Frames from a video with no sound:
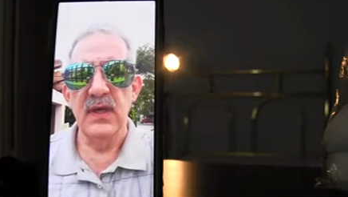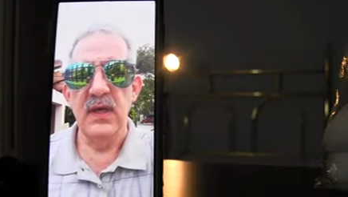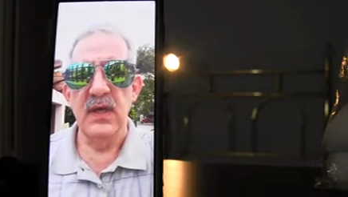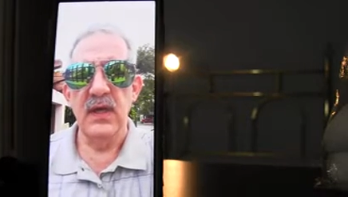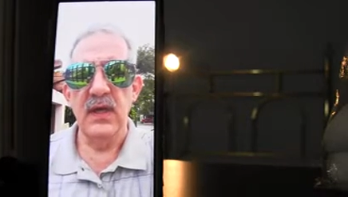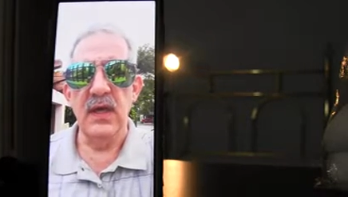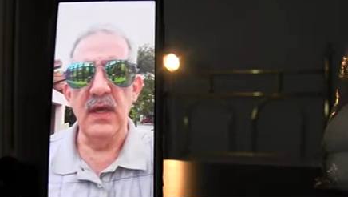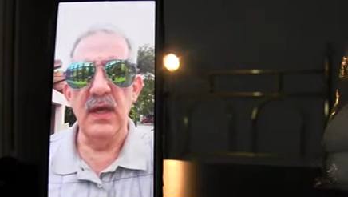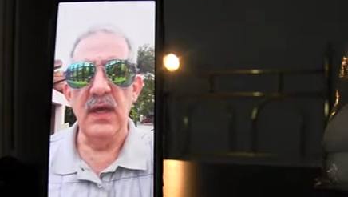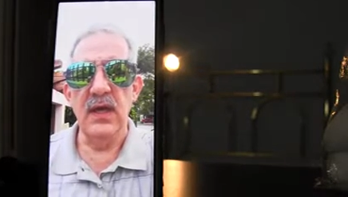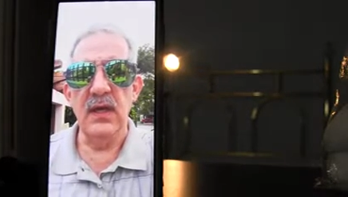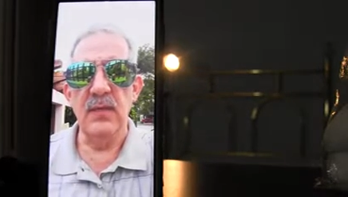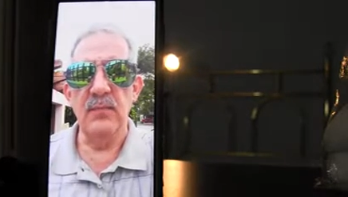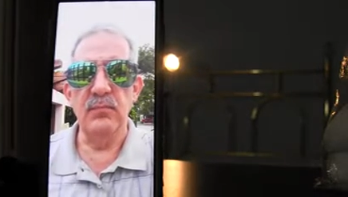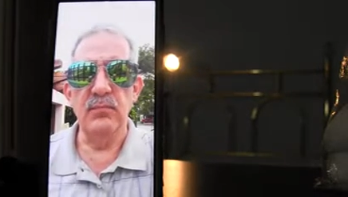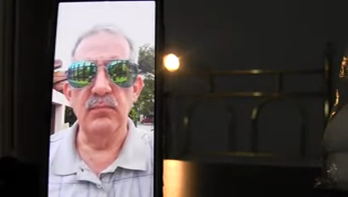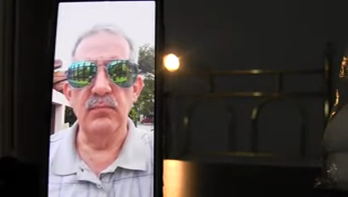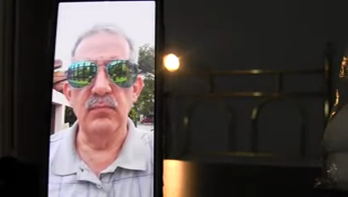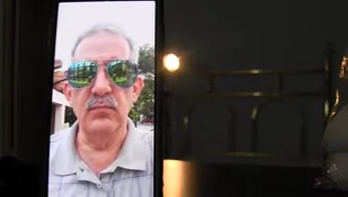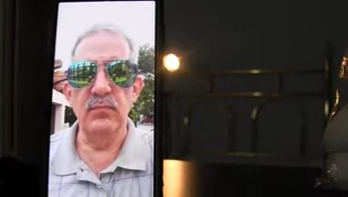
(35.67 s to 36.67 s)
uh,
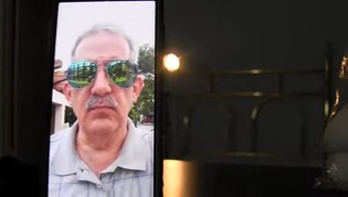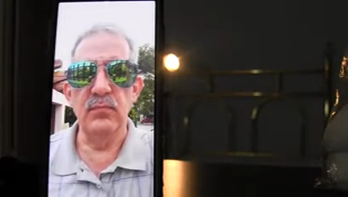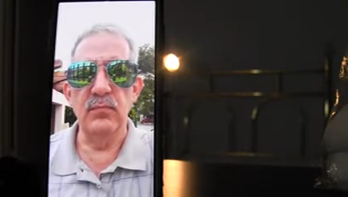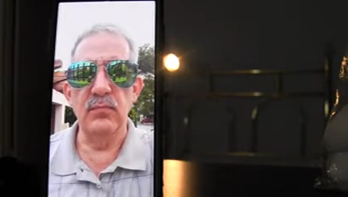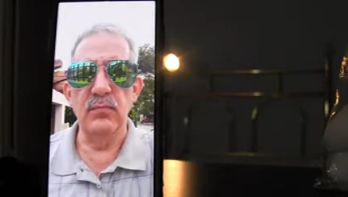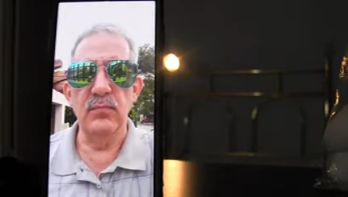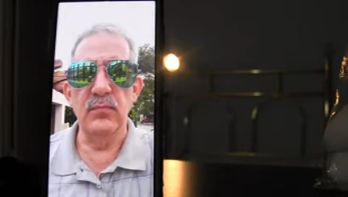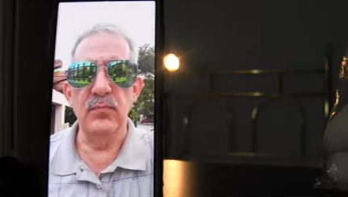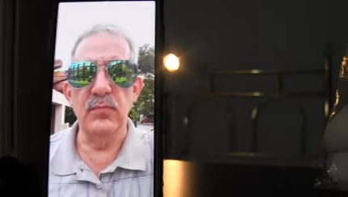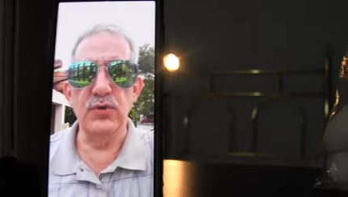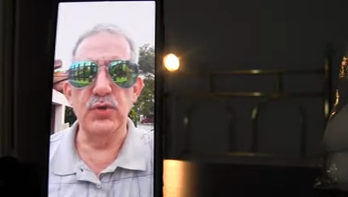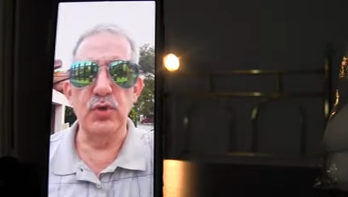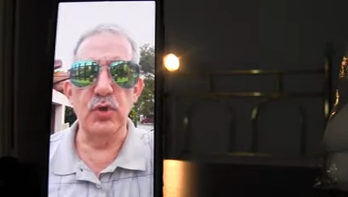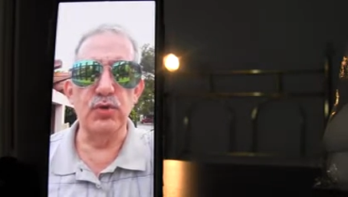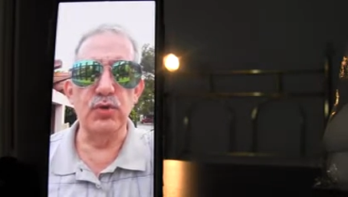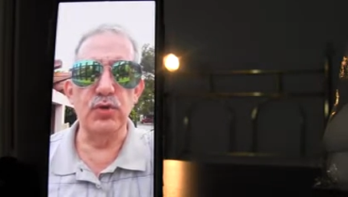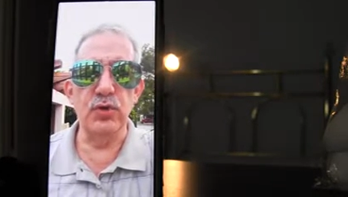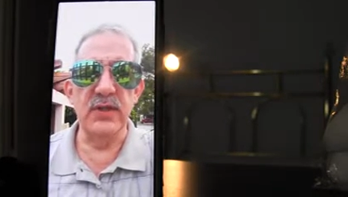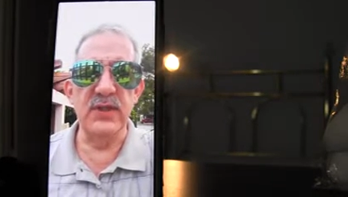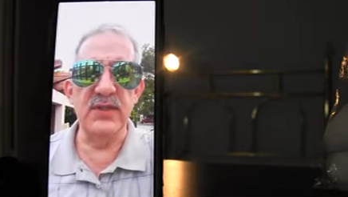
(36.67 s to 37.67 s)

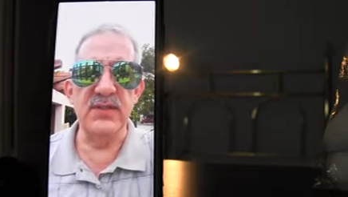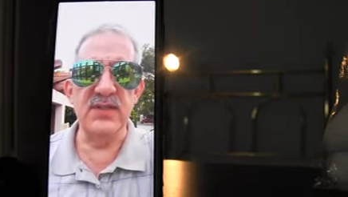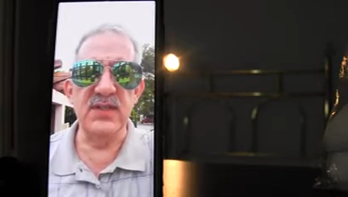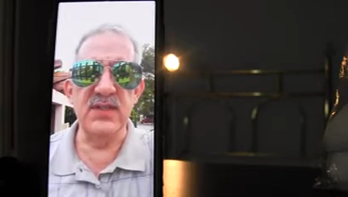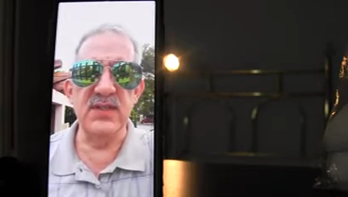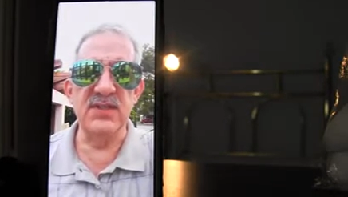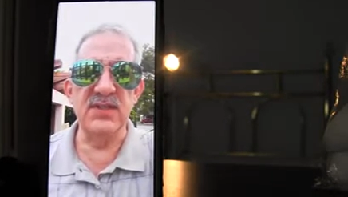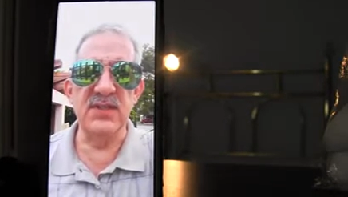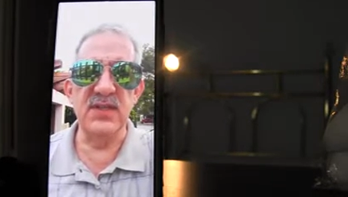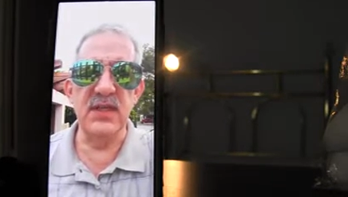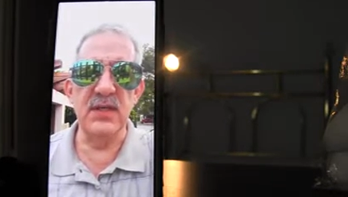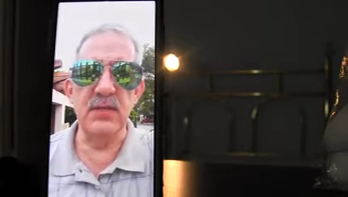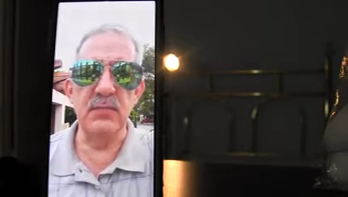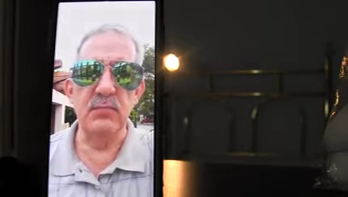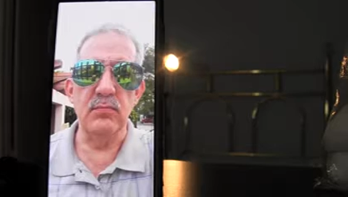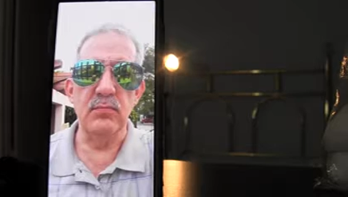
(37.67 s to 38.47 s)
social distancing,